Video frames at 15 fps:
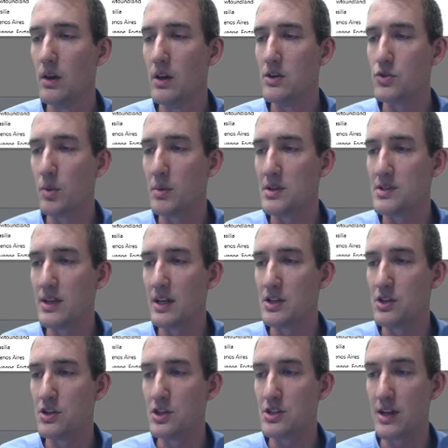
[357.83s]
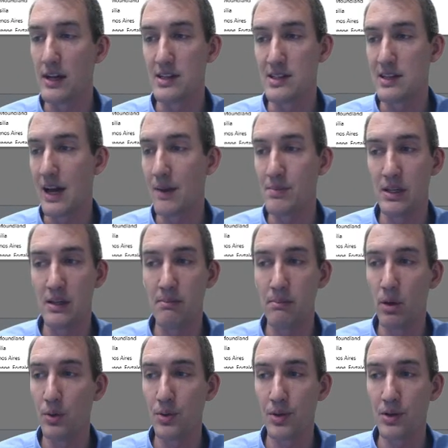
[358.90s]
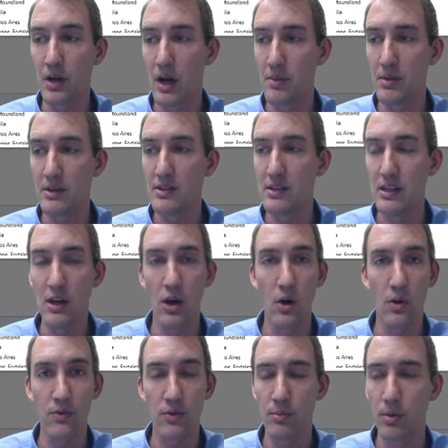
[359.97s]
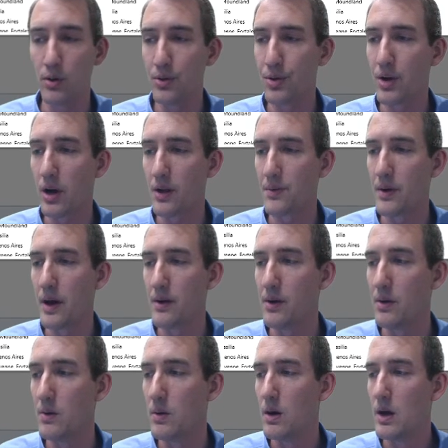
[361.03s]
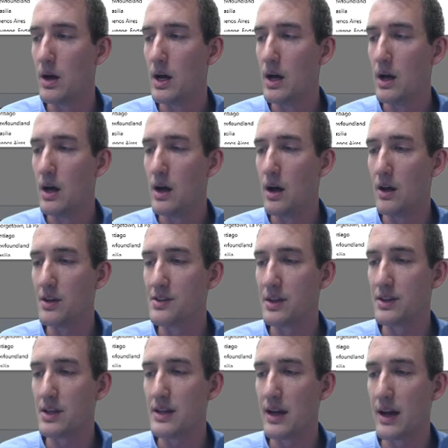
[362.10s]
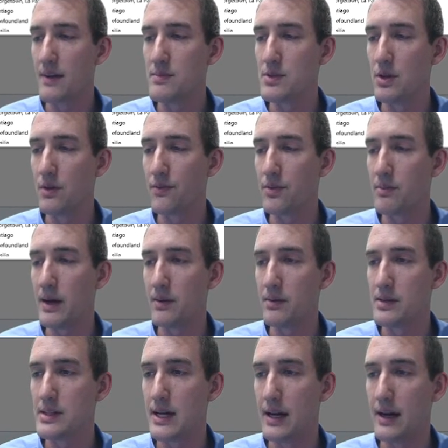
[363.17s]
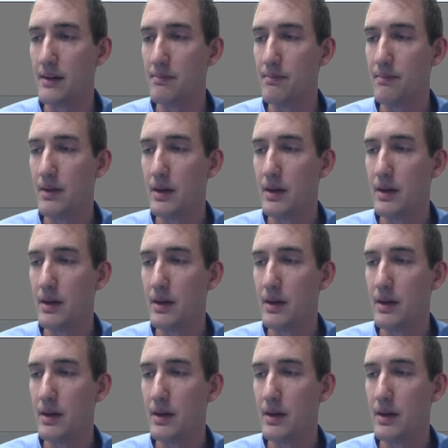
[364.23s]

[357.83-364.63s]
So I'm gonna set it to I just typed in Boulder, CO for Boulder, Colorado. I'll set the time zone for mountain time.